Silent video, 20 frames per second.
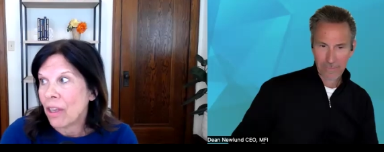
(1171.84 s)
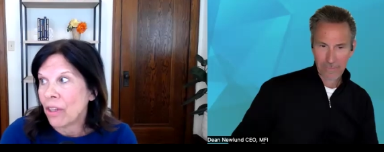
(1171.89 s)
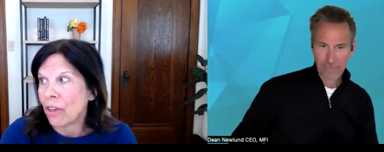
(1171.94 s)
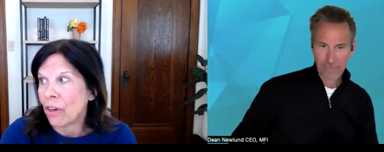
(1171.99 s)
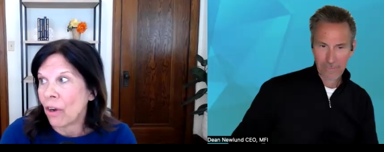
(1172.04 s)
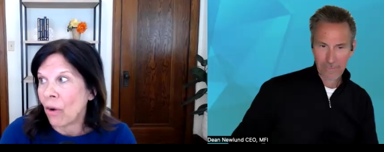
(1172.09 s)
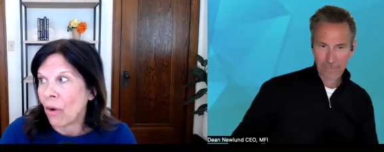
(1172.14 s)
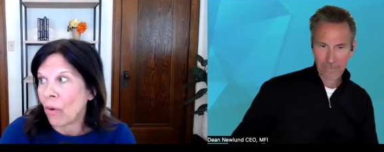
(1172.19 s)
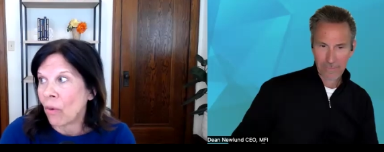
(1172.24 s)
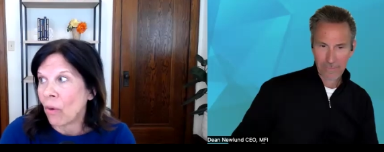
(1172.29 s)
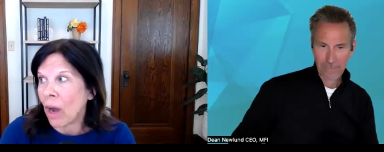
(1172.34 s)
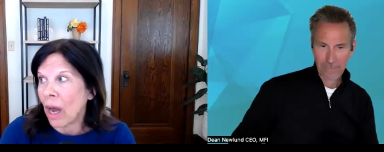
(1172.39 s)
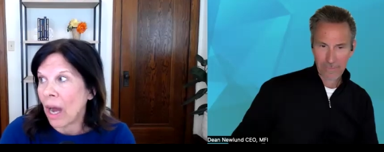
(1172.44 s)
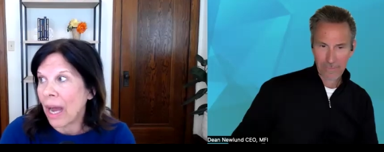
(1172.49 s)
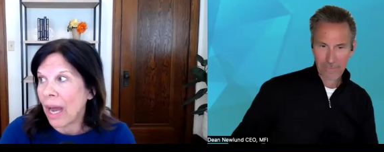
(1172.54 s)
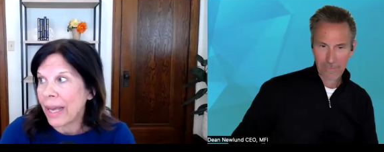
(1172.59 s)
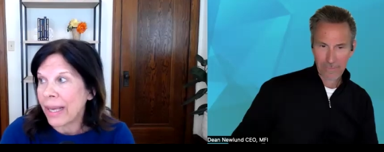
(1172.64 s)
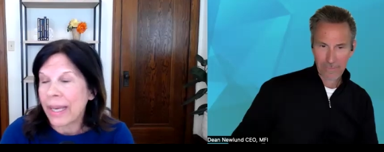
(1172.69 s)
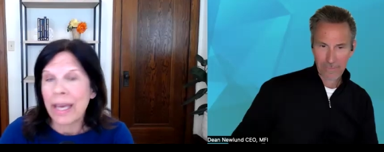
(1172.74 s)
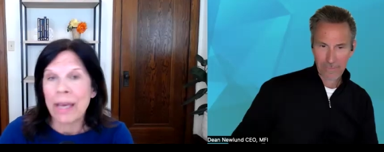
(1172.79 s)
Speaker 1: You know,
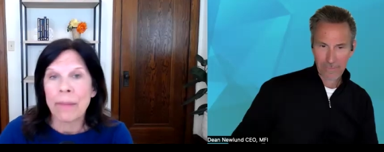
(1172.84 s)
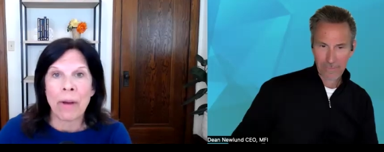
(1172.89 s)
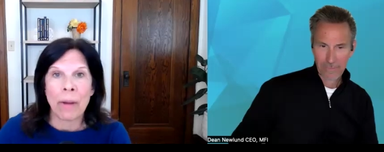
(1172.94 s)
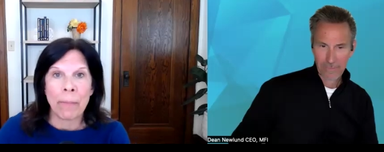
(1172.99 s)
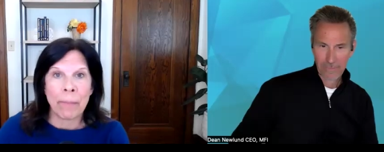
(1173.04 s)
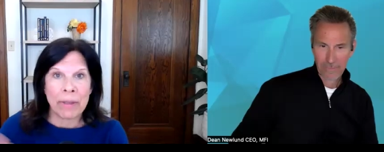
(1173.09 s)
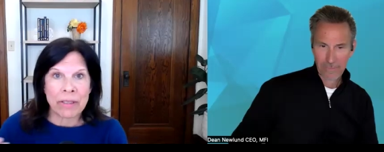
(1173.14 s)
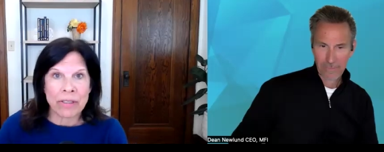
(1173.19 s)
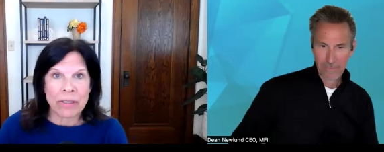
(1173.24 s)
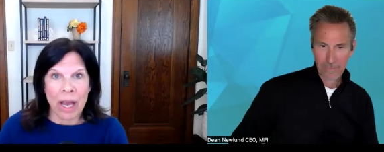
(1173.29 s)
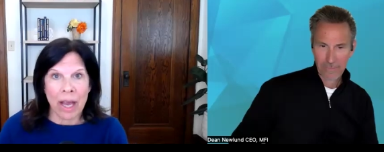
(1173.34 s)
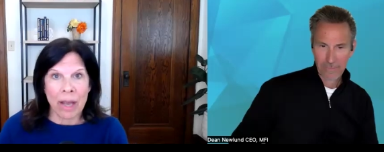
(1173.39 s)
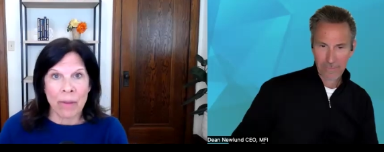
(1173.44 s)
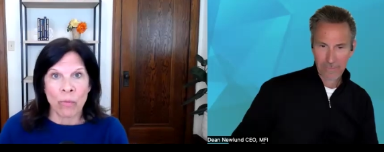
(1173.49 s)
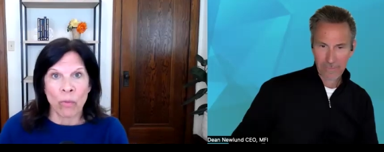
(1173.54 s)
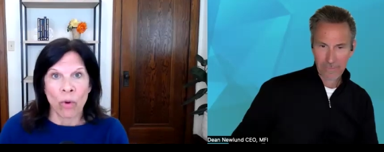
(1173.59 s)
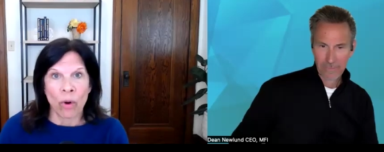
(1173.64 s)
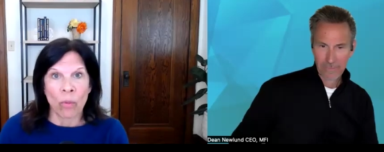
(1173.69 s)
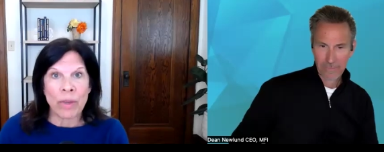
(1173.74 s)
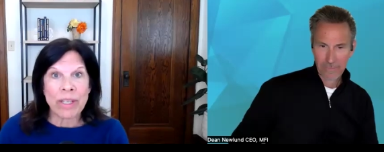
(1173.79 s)
I came up at a time
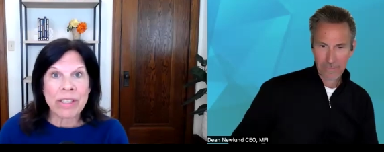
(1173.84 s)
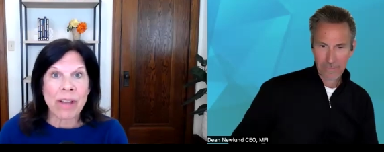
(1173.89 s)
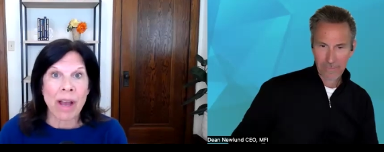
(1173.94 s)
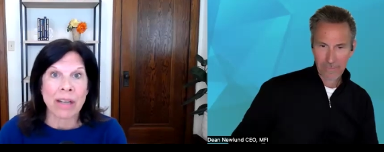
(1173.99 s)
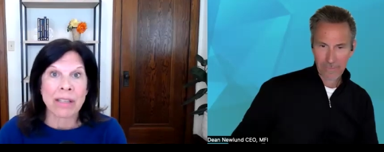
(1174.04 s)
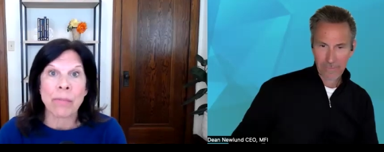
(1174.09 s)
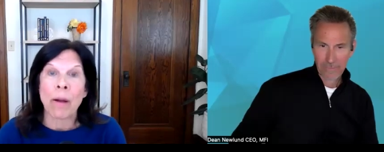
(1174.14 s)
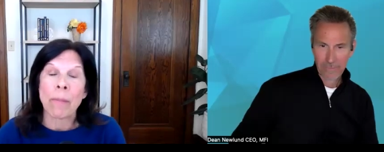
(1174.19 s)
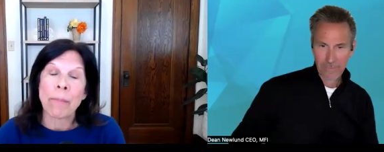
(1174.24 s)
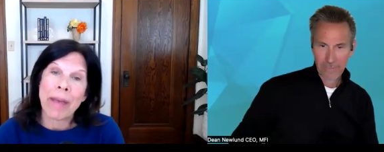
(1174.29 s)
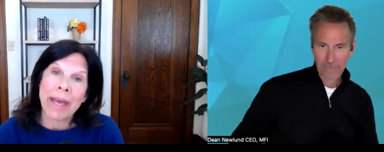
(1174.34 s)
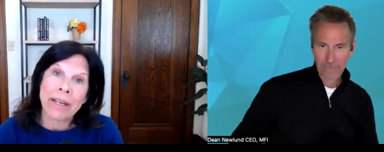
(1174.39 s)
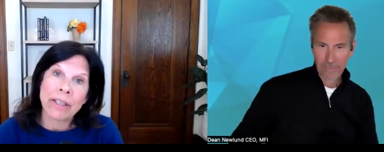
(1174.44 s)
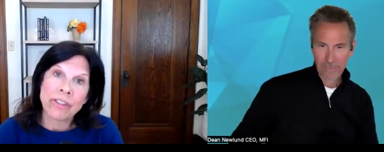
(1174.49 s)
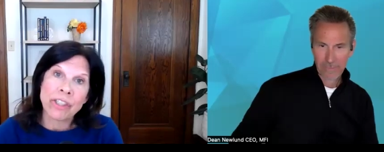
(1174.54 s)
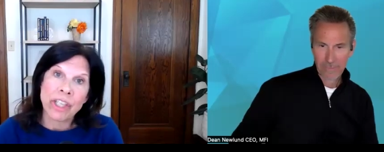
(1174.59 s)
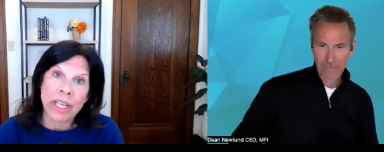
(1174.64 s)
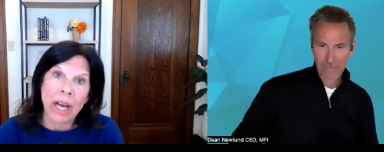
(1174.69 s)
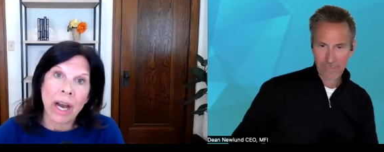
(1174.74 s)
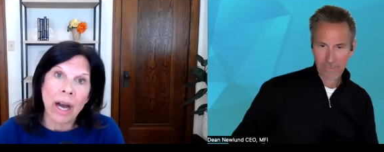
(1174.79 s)
where we talked about
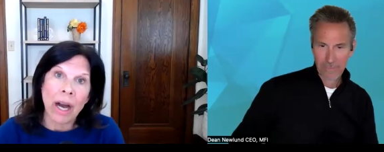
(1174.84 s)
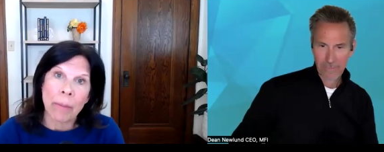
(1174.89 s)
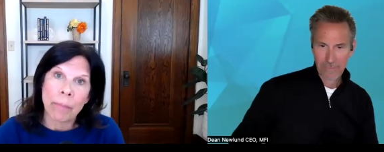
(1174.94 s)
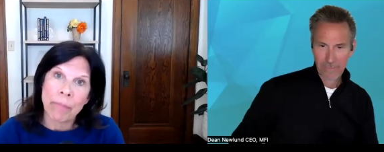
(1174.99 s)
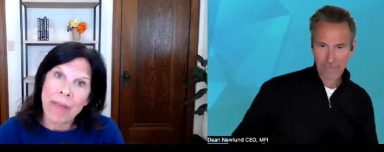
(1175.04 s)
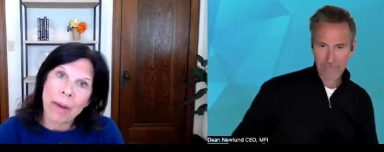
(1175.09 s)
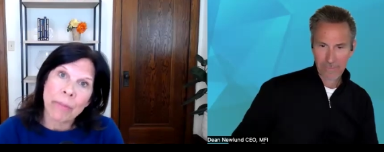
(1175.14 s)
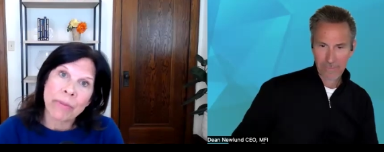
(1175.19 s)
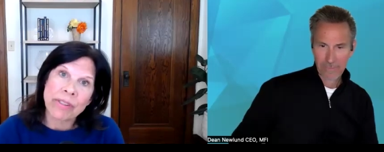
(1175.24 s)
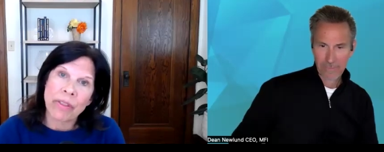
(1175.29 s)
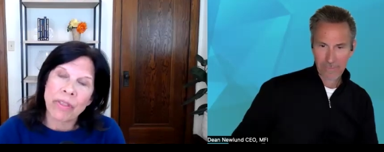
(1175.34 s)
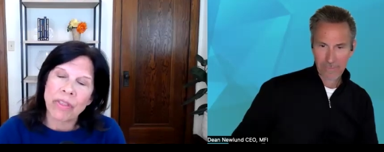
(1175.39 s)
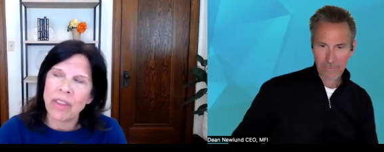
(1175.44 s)
managing up. That was a